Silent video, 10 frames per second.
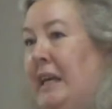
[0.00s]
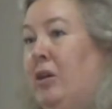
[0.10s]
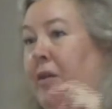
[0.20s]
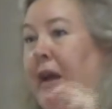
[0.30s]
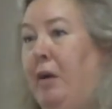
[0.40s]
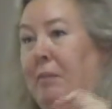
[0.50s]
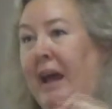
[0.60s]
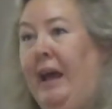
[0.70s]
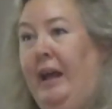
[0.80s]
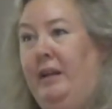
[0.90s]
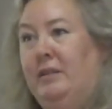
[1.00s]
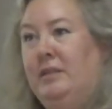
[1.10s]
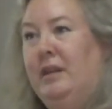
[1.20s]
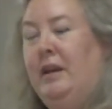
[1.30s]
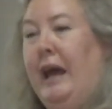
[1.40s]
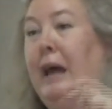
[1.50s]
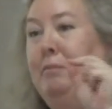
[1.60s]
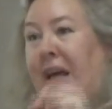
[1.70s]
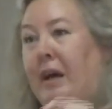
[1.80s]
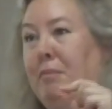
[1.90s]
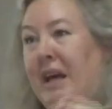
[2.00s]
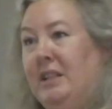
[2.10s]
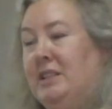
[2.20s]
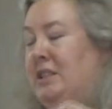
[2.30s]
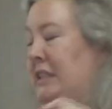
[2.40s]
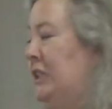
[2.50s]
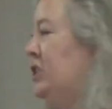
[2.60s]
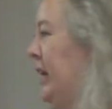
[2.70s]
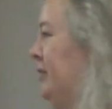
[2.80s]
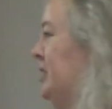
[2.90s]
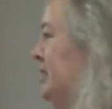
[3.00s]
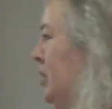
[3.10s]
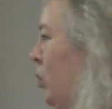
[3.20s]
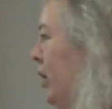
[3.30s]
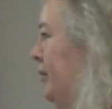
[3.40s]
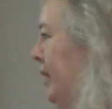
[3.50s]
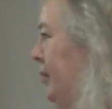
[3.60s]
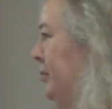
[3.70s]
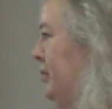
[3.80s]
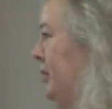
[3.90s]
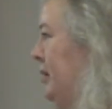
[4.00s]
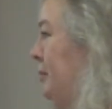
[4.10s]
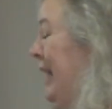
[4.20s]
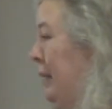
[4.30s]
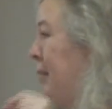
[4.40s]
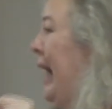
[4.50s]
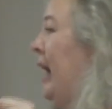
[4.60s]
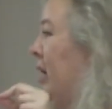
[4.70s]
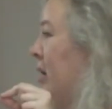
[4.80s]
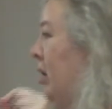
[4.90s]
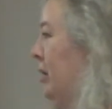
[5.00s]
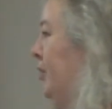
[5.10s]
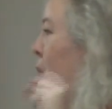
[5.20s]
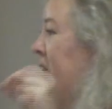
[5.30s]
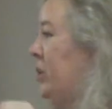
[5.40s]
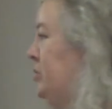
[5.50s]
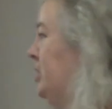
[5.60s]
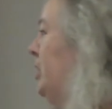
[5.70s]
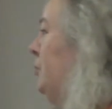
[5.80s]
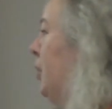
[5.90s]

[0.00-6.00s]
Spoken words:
hear their pain, and make amends to each and every single one of them. Pay back all of the windows that you